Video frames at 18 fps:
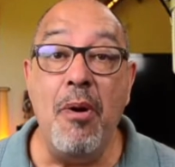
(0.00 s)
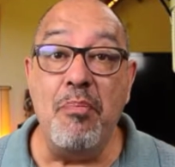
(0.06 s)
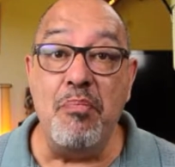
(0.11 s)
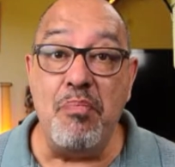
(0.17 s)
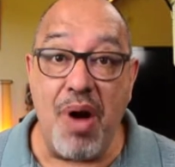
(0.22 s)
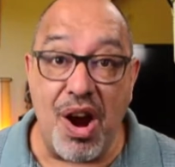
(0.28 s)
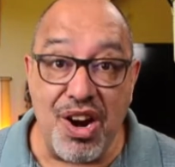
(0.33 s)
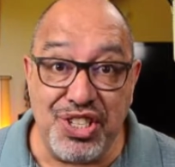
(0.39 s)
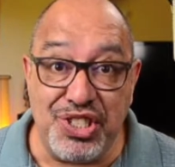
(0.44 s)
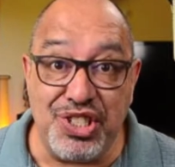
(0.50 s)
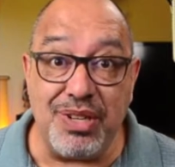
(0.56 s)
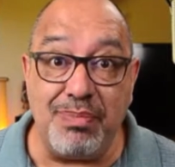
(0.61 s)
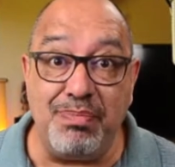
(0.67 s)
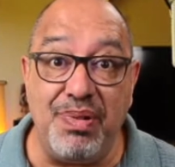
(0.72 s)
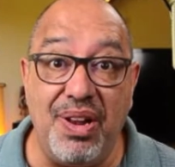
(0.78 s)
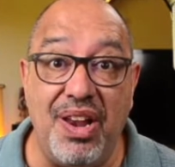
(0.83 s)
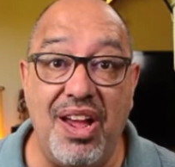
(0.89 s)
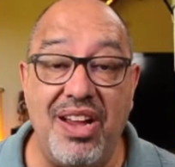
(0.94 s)

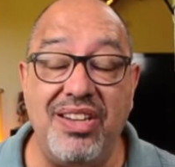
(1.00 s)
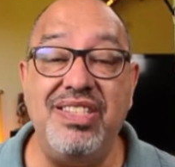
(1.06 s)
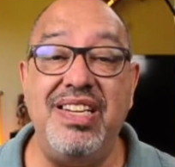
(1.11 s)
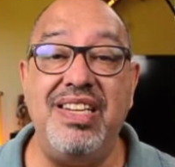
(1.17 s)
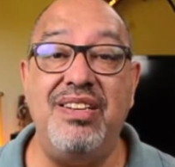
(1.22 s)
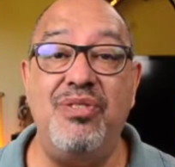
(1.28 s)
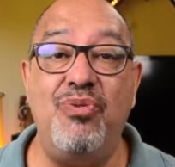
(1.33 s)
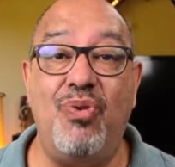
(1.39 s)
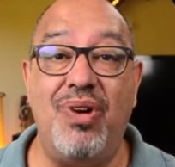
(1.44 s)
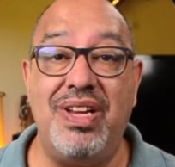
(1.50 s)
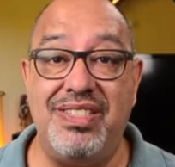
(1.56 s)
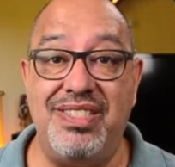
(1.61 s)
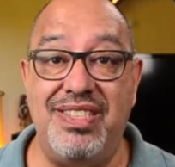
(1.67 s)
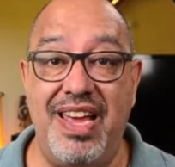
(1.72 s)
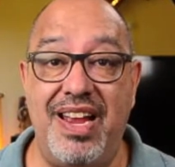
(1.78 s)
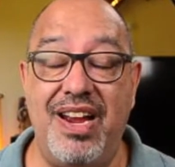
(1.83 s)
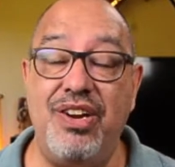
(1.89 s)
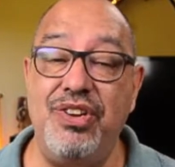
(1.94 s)
Marcia Blondin
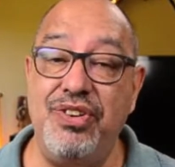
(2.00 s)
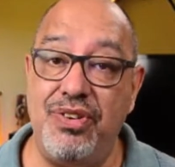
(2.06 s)
was there.